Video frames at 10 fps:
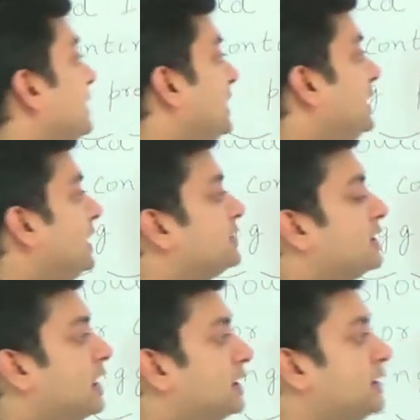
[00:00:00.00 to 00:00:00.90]
He lives
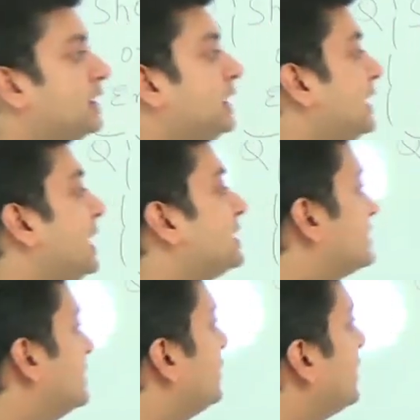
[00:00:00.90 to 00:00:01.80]
in Qatar and he
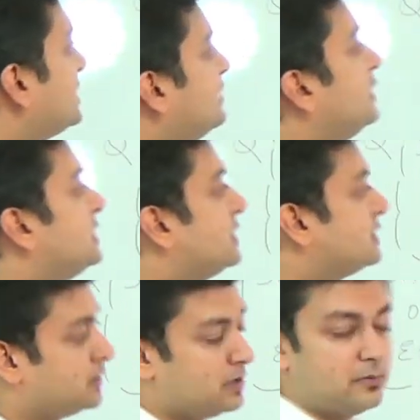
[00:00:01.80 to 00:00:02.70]
asks a question which
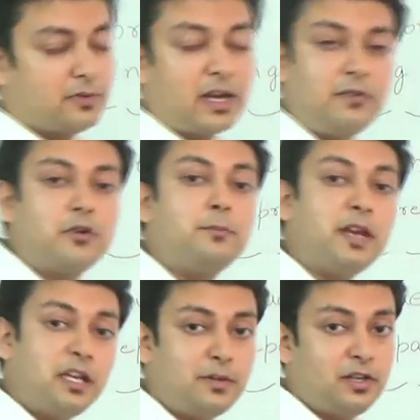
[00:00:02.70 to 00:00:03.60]
is uh, valid for
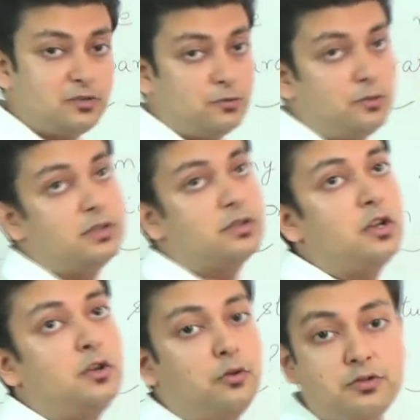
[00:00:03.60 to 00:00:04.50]
many many students
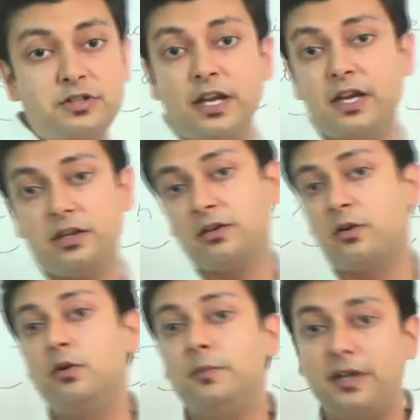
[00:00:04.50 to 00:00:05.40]
who stay in
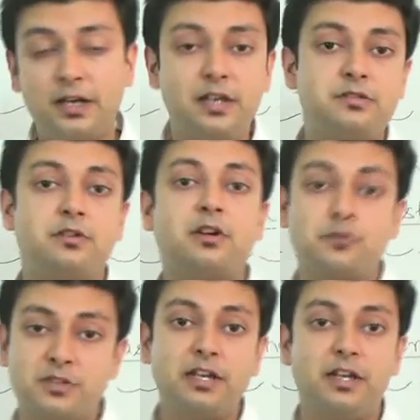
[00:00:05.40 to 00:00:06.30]
whole Middle East or
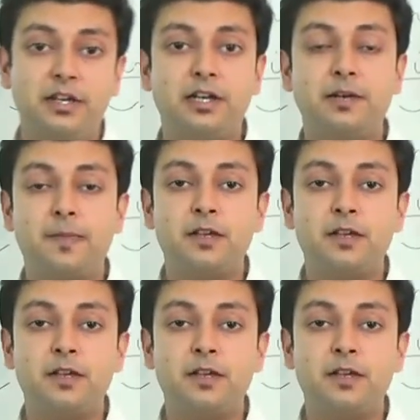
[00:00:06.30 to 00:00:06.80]
outside India.